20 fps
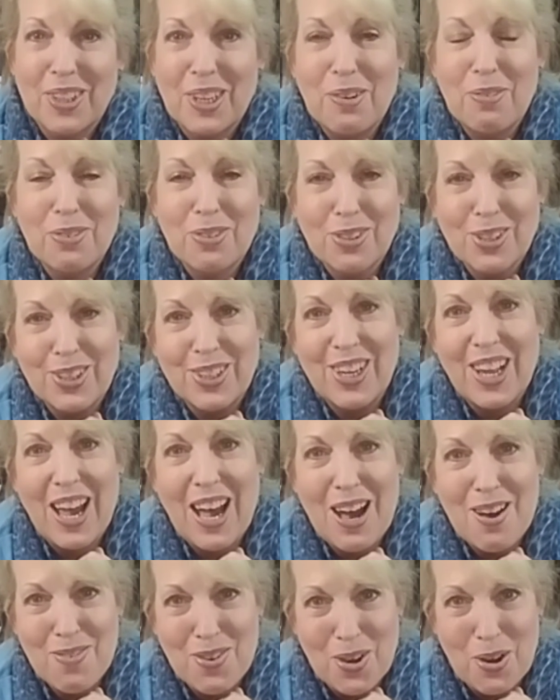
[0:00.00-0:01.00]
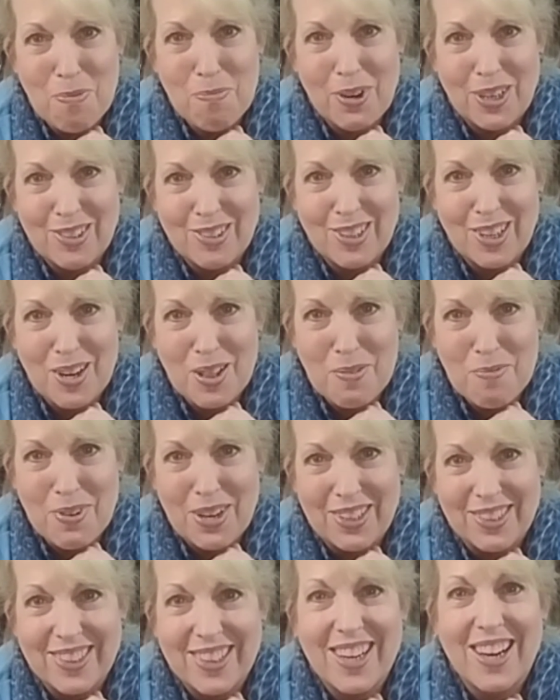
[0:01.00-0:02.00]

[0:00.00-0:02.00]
It was good to have you on my side of the mountain.